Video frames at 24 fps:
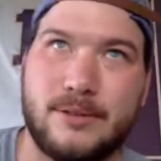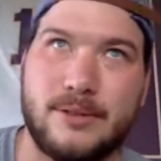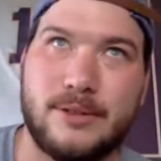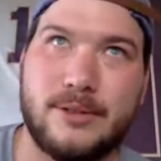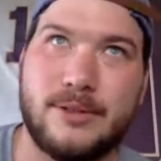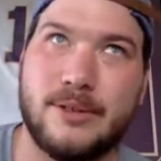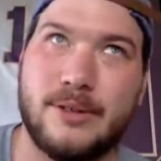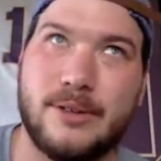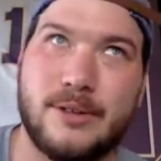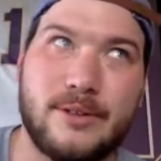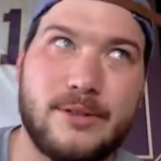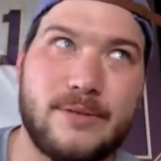
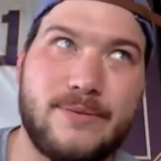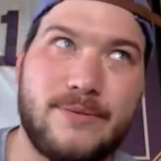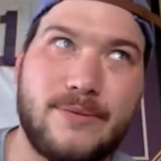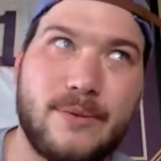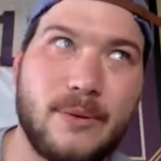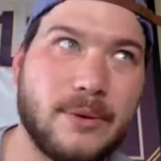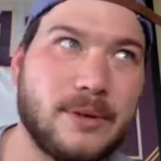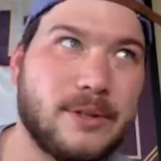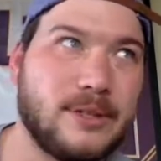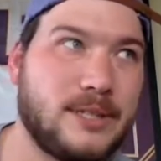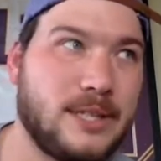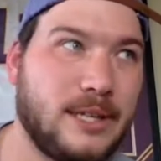goodness
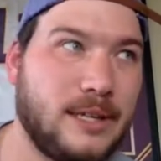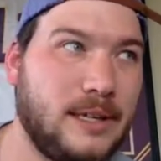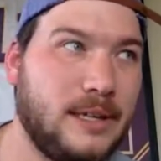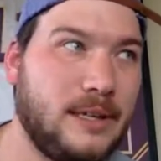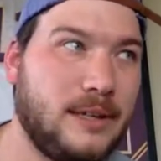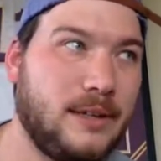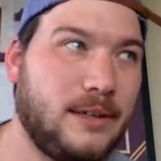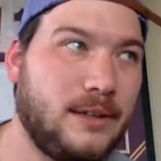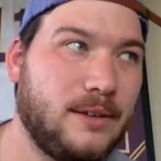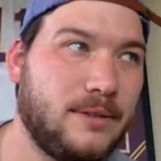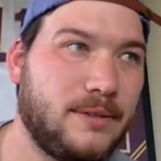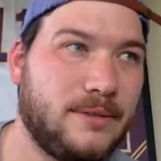
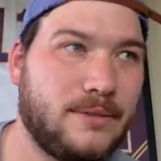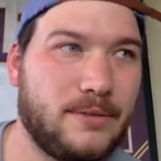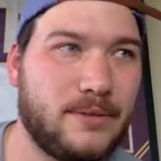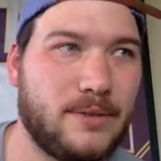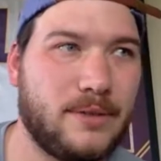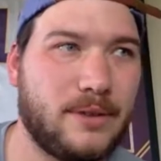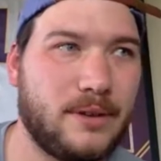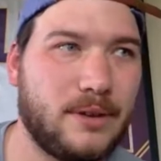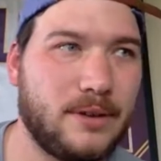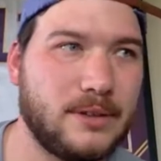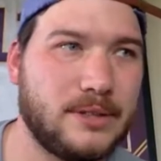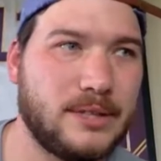14
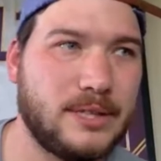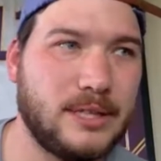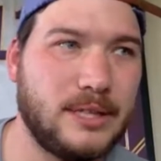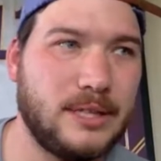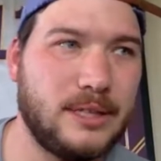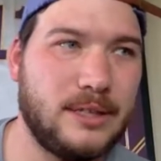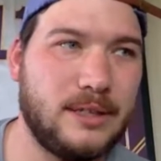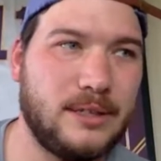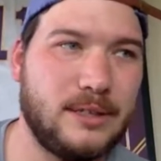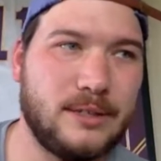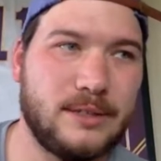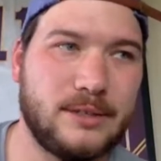
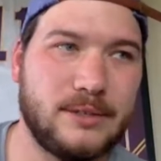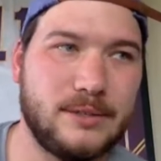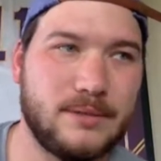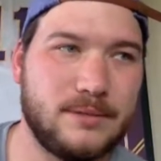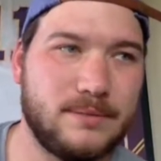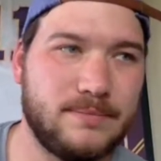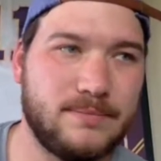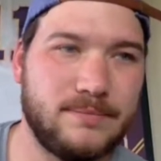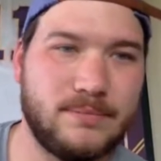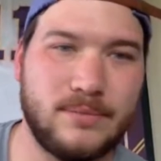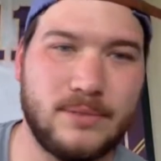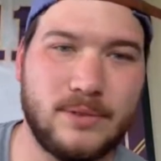
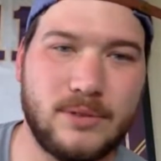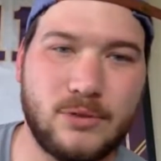13